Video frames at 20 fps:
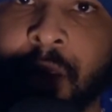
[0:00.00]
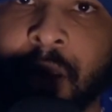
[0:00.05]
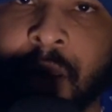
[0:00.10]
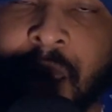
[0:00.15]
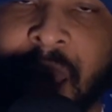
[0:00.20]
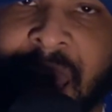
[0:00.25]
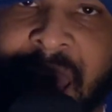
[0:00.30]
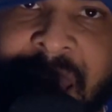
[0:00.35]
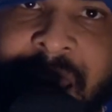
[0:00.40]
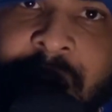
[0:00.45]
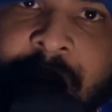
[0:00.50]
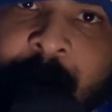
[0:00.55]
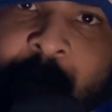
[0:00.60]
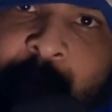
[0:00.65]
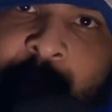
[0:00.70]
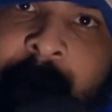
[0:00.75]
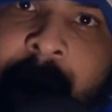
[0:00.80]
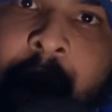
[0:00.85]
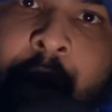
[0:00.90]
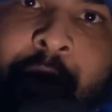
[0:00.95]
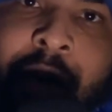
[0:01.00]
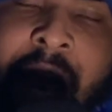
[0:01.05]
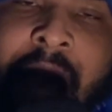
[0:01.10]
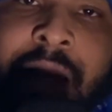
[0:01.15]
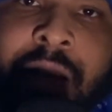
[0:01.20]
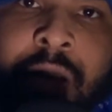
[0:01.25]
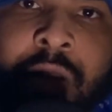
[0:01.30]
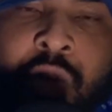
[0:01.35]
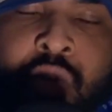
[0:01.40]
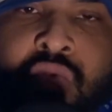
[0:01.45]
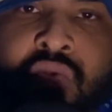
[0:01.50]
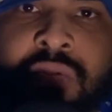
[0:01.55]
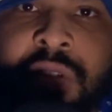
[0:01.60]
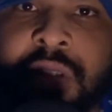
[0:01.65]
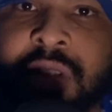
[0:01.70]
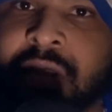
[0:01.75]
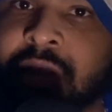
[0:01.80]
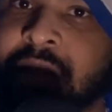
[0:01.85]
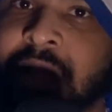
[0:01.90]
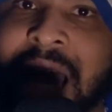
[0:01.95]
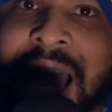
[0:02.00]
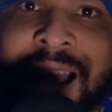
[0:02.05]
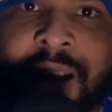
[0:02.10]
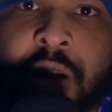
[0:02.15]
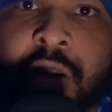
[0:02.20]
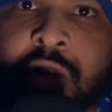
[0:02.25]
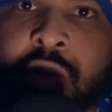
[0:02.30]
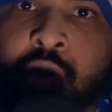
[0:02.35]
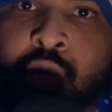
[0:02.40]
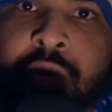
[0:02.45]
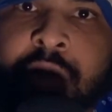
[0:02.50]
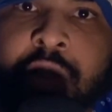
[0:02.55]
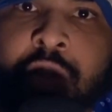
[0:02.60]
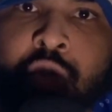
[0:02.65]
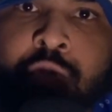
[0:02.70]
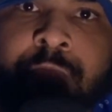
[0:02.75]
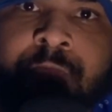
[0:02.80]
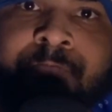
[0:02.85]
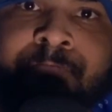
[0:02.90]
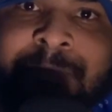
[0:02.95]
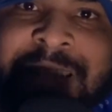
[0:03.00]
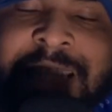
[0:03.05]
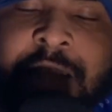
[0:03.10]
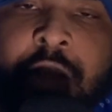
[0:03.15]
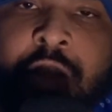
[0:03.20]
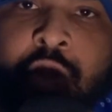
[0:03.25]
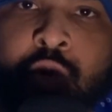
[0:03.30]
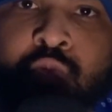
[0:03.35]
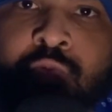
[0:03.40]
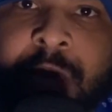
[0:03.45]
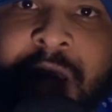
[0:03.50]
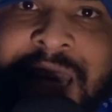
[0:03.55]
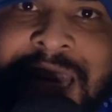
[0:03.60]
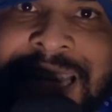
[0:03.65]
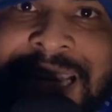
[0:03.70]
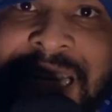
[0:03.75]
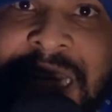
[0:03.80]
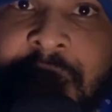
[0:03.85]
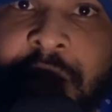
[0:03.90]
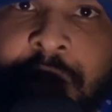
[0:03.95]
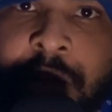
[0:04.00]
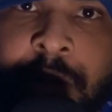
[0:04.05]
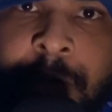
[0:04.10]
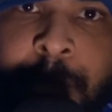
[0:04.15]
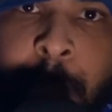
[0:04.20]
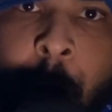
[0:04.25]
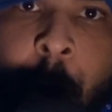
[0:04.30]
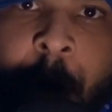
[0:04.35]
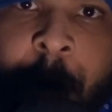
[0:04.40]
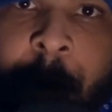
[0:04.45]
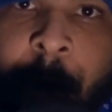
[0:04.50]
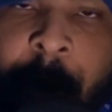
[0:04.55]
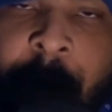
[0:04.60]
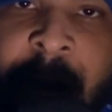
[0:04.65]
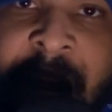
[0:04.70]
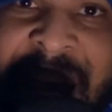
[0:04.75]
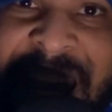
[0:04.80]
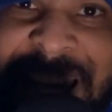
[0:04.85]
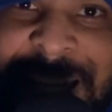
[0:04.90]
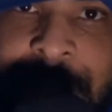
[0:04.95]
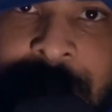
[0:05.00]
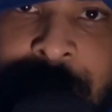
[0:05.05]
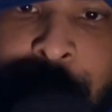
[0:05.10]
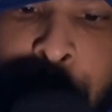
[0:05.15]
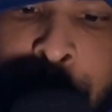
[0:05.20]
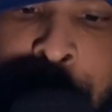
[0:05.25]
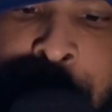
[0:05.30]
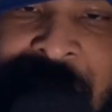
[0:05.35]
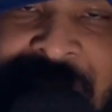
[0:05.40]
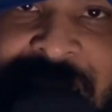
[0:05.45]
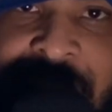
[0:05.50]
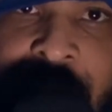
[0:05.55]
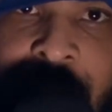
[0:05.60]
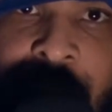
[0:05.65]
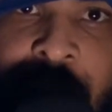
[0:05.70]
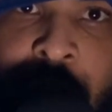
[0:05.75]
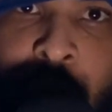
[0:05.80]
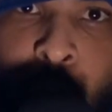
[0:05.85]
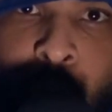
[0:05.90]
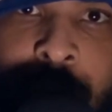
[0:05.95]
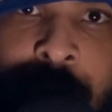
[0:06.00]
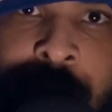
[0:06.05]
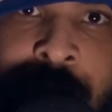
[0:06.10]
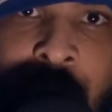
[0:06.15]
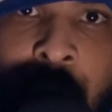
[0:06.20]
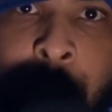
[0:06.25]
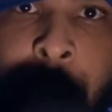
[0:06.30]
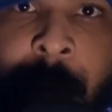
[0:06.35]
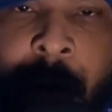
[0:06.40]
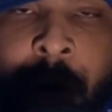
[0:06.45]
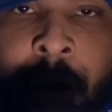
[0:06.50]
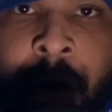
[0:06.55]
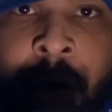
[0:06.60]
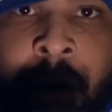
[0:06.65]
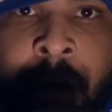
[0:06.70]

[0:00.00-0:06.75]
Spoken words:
Hanging around that dude is not going to make you any smarter. It's making you dumber.